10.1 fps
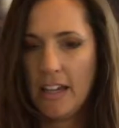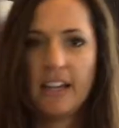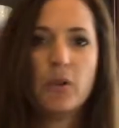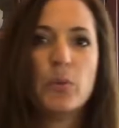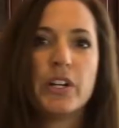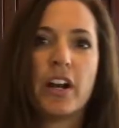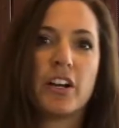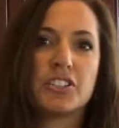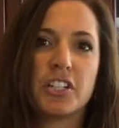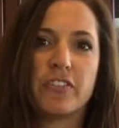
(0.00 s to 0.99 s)
And it wouldn't
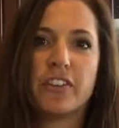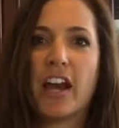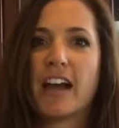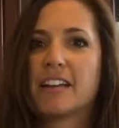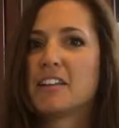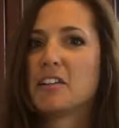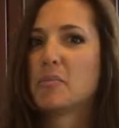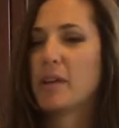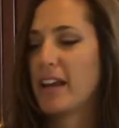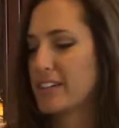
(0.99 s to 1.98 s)
hurt you if you had a little
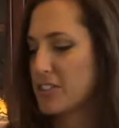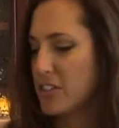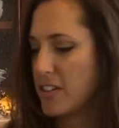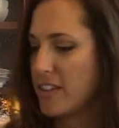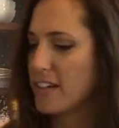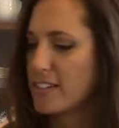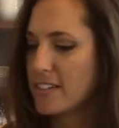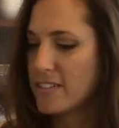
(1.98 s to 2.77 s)
bit extra in there.